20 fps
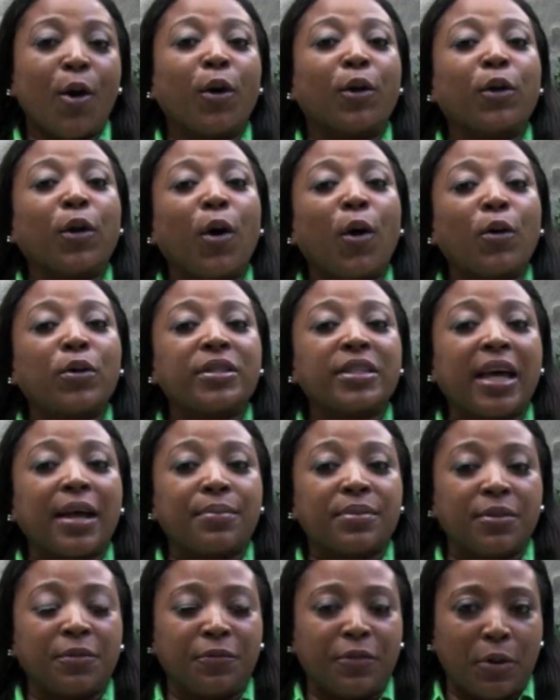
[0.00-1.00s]
on all
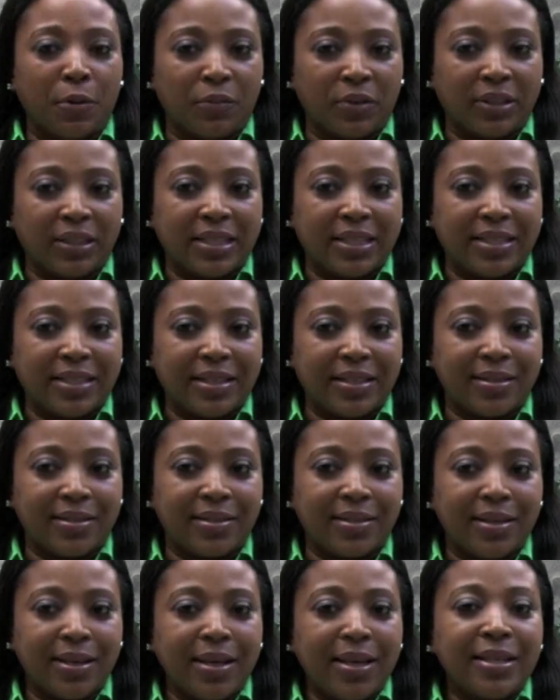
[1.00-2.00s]
types of film
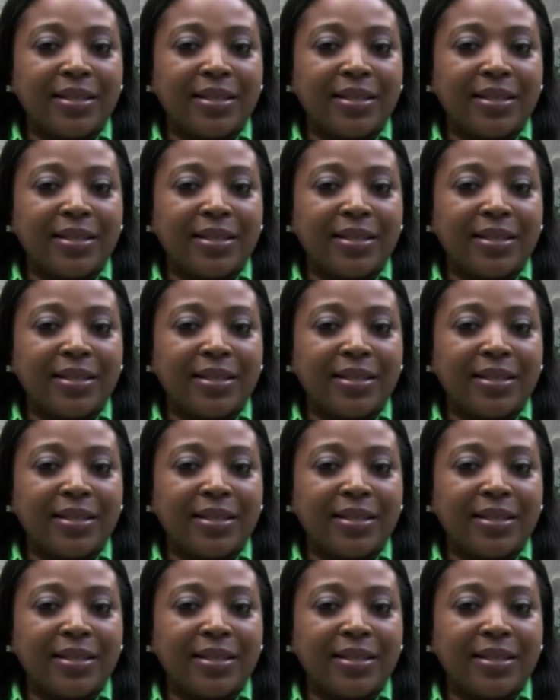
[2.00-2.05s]
releases.